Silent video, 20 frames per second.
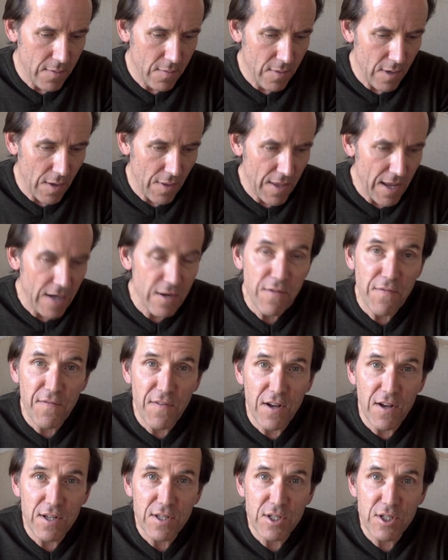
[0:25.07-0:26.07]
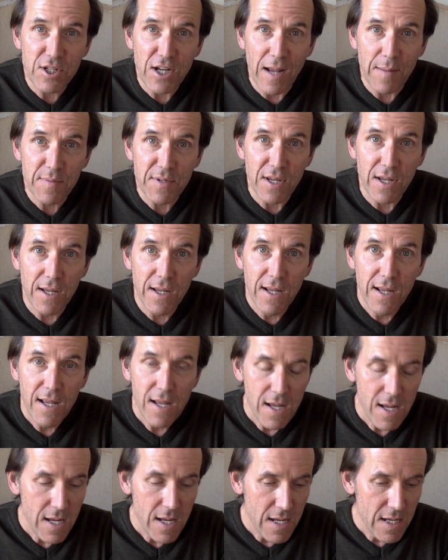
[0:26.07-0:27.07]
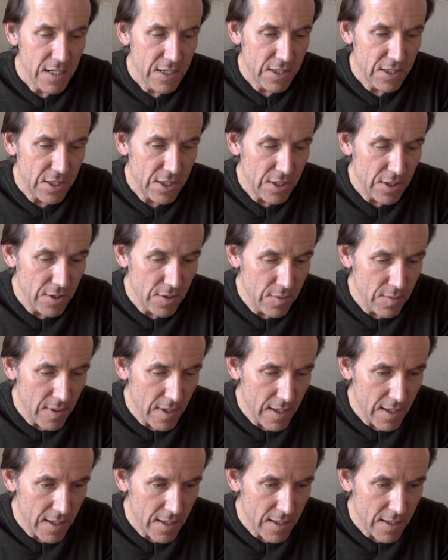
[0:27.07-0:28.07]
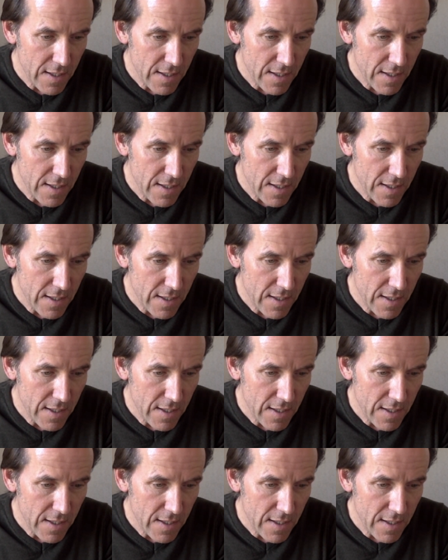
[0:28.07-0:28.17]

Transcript: well, the end of the first chapter to uh,